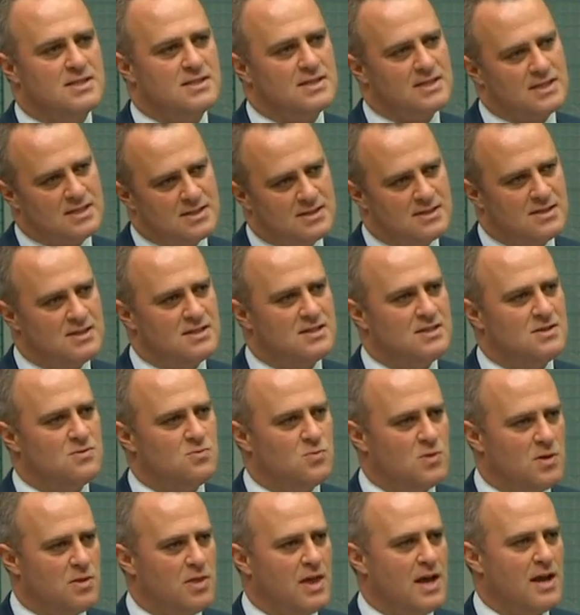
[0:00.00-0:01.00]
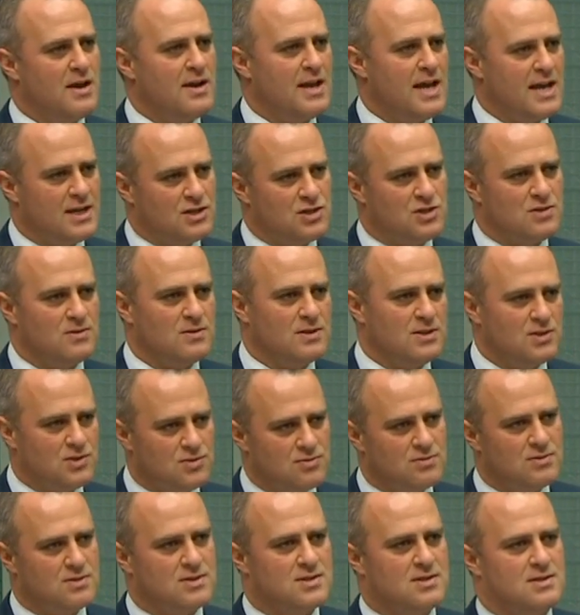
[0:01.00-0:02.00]
is consistent with our national
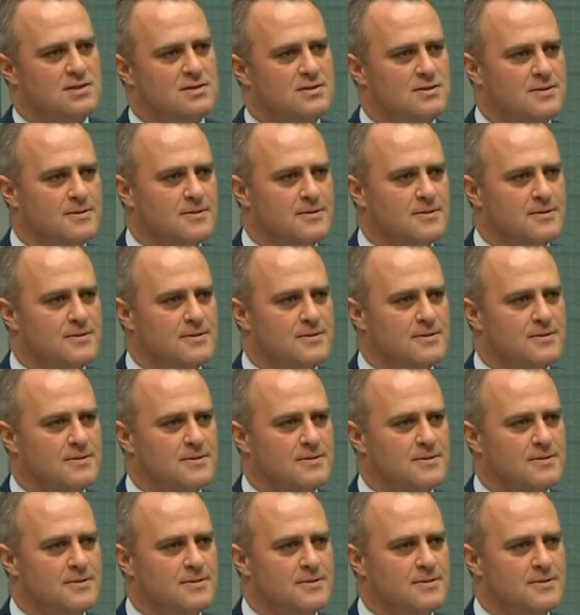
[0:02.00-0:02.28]
interest.